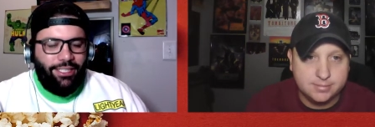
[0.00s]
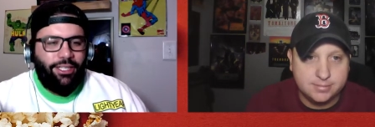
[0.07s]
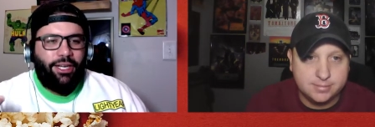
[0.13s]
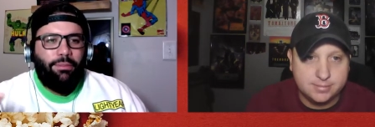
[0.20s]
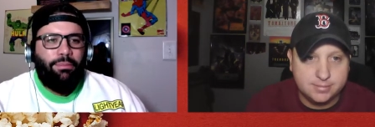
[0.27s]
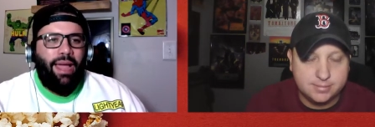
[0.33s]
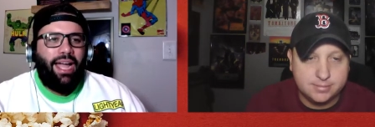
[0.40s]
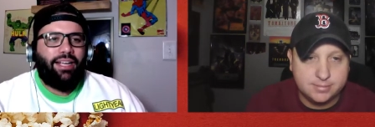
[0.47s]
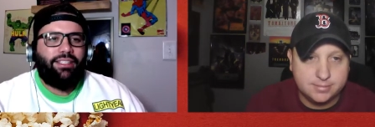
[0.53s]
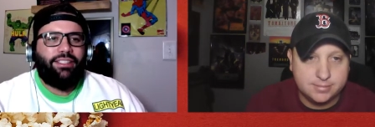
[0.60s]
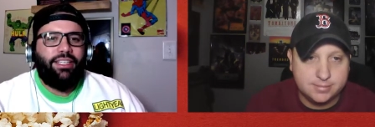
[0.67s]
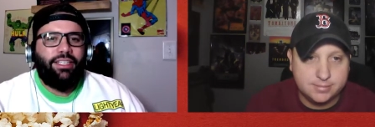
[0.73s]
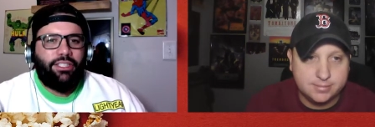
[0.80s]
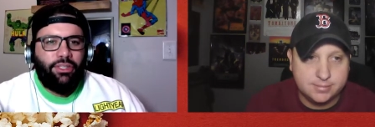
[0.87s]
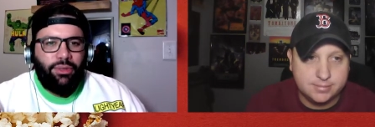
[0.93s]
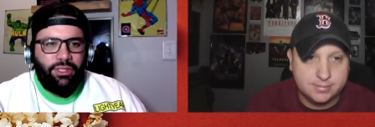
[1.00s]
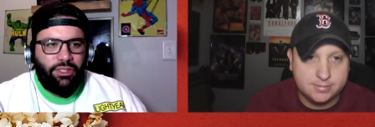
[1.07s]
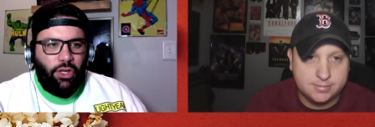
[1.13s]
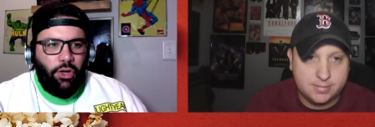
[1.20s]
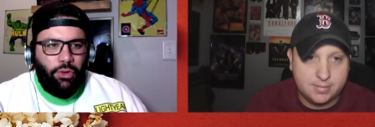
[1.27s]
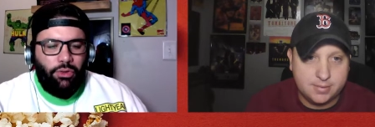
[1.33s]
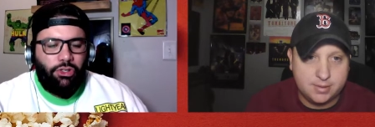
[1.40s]
Speaker 1: took a backseat to his
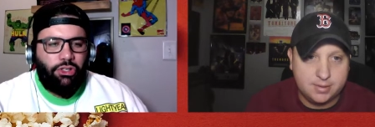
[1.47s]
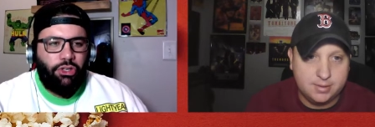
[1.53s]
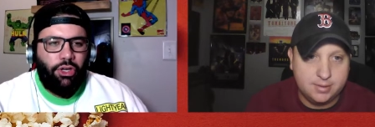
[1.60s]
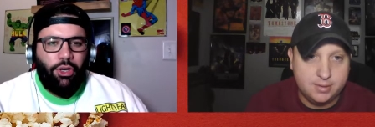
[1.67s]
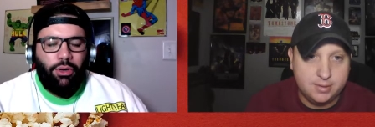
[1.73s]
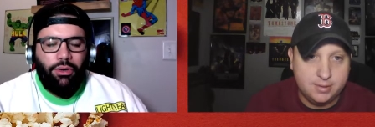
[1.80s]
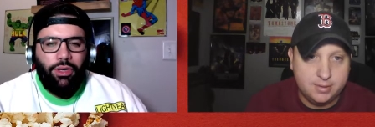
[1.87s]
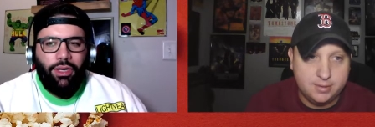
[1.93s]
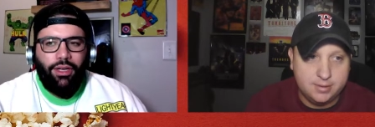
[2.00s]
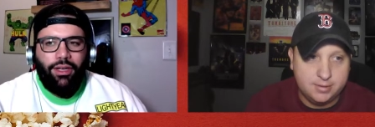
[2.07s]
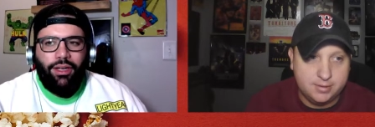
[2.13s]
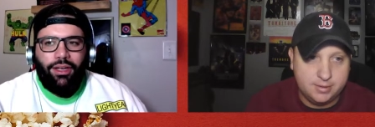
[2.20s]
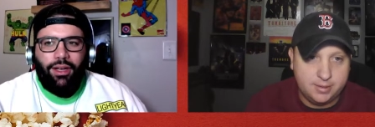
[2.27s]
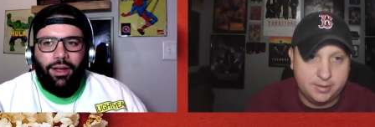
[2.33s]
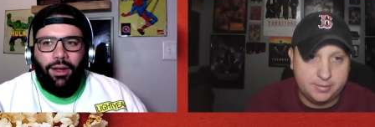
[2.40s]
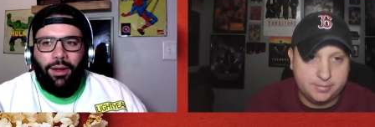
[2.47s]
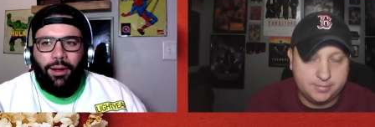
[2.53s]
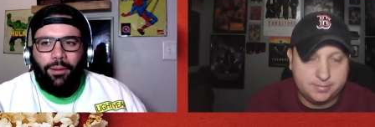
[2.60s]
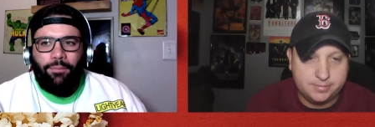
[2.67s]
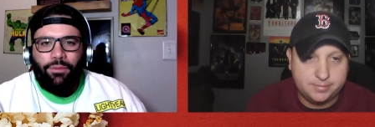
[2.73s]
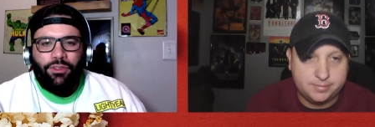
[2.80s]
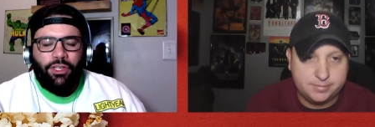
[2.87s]
own show. Yeah.
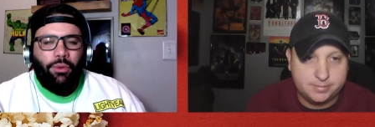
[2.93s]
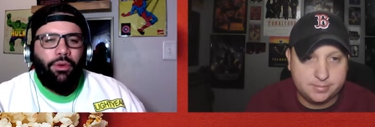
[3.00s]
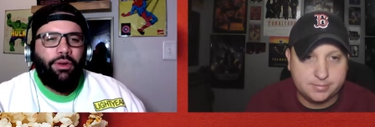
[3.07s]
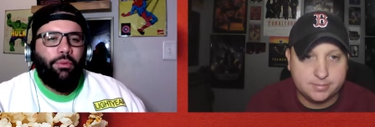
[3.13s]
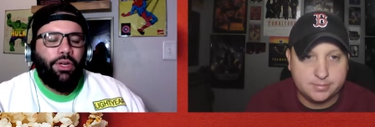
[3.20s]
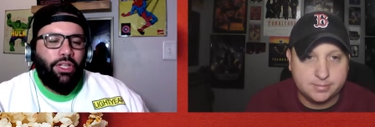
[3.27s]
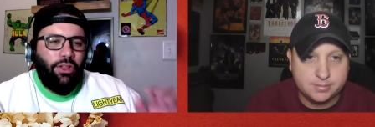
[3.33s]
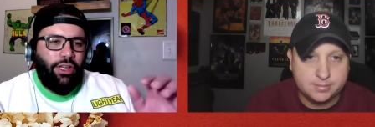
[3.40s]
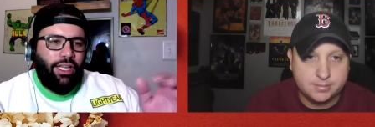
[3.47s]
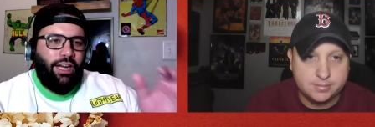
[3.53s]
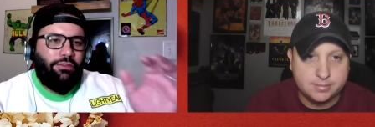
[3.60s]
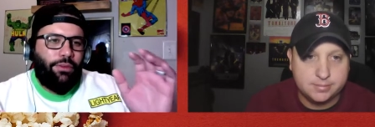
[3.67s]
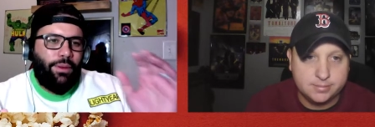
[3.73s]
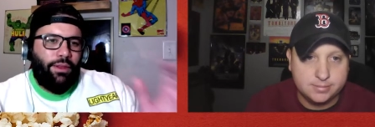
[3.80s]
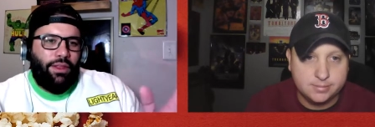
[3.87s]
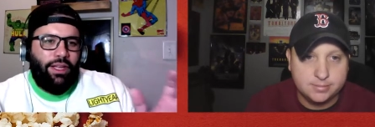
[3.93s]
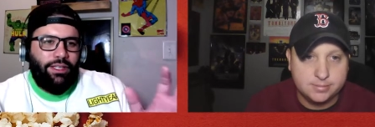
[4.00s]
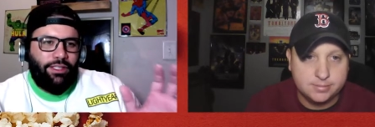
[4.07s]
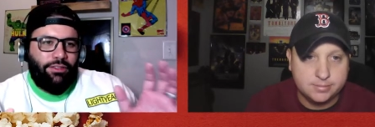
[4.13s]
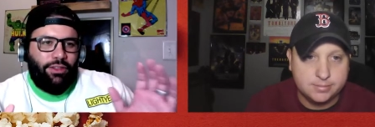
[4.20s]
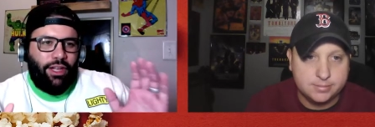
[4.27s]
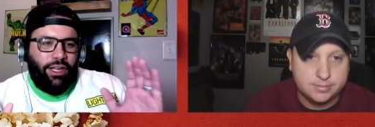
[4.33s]
Um, so when, when you look at it from the
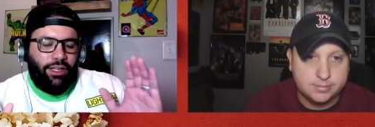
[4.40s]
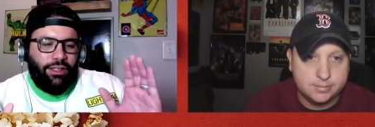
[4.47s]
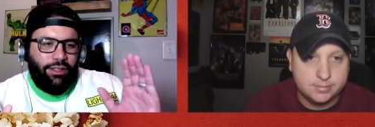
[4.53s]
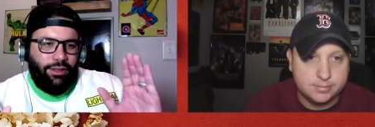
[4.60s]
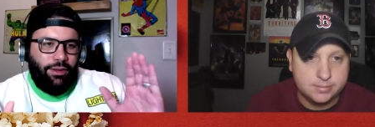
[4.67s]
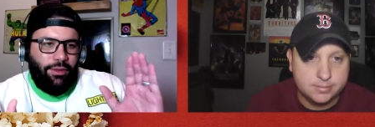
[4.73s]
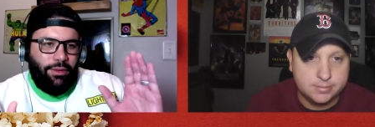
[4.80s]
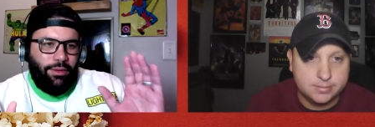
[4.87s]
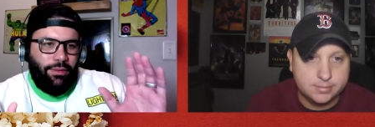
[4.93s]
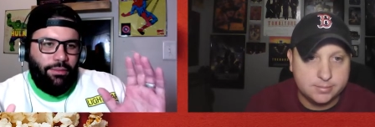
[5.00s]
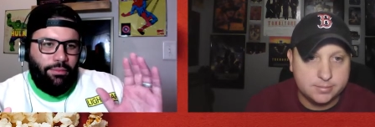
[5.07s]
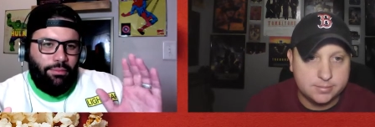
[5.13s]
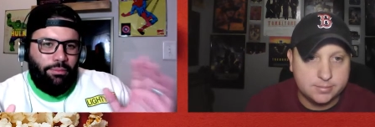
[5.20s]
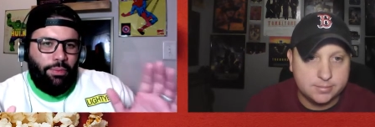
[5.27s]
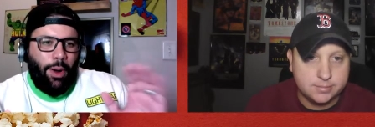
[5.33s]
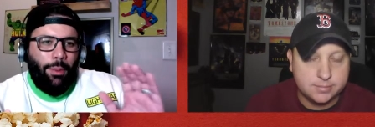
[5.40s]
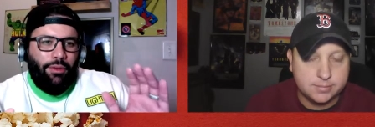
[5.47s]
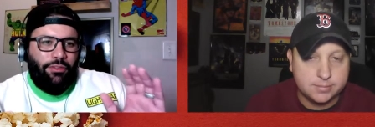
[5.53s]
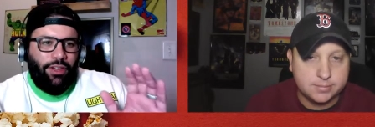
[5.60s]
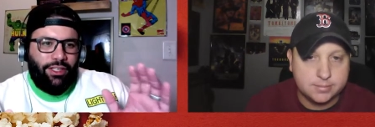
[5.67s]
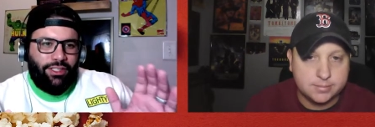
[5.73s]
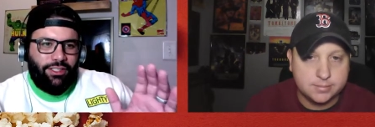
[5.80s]
lens of like Boba
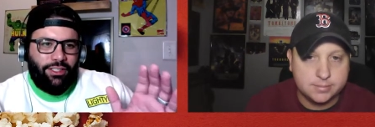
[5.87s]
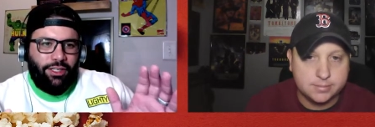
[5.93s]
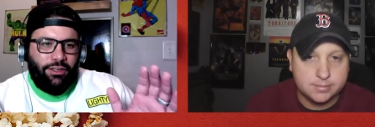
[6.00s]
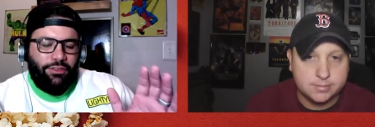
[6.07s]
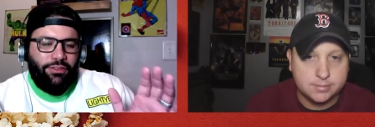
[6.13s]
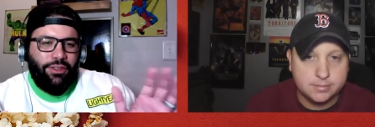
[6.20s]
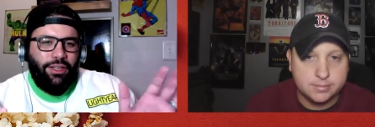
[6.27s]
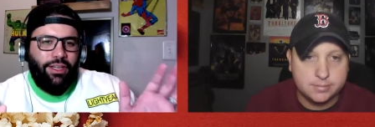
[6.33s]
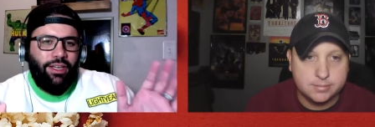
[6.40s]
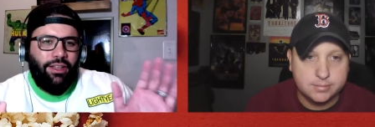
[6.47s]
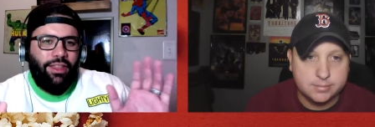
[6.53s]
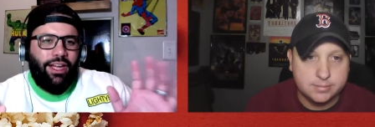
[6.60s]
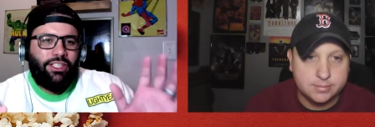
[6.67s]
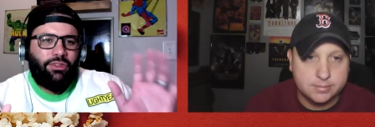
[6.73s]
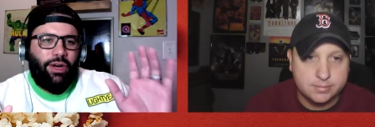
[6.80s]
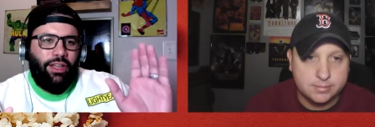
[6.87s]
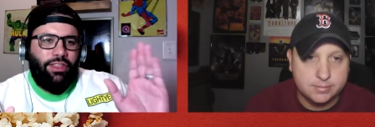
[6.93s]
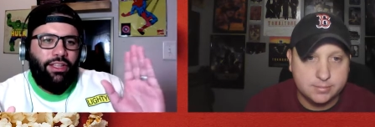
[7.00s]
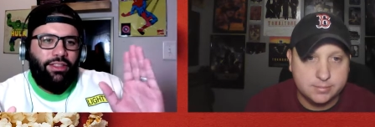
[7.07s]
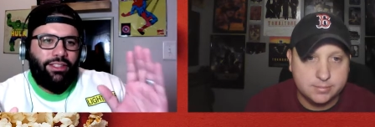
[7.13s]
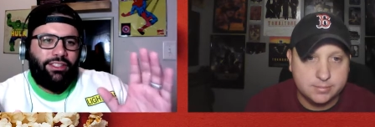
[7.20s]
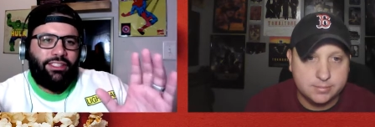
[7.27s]
Fett stuff, that's where I
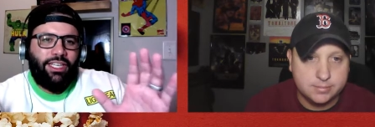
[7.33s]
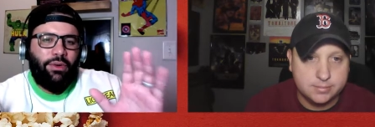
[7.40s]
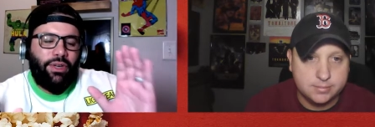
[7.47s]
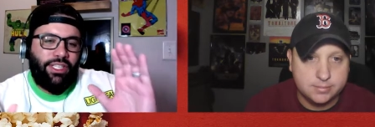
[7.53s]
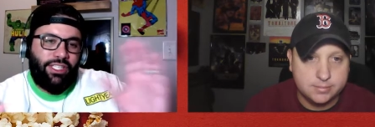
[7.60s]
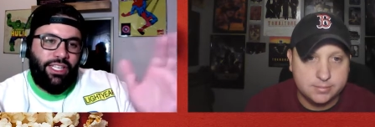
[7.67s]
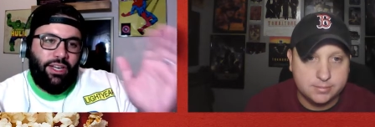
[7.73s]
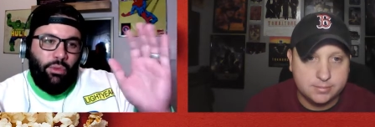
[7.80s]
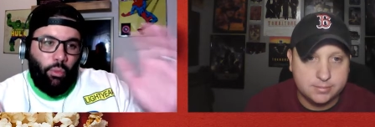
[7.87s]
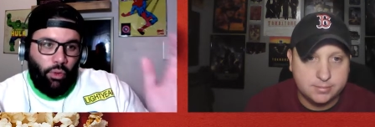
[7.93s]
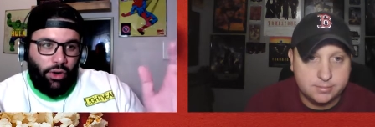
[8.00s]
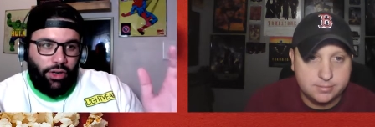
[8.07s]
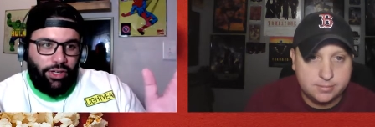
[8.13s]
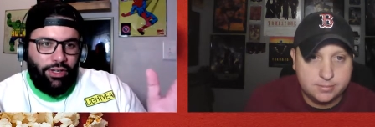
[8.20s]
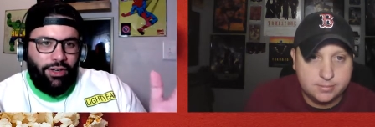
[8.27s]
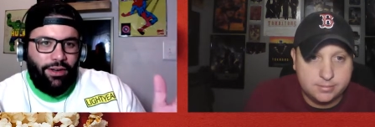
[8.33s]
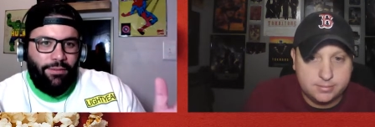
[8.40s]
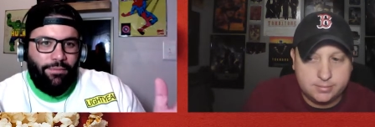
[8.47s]
think the series didn't work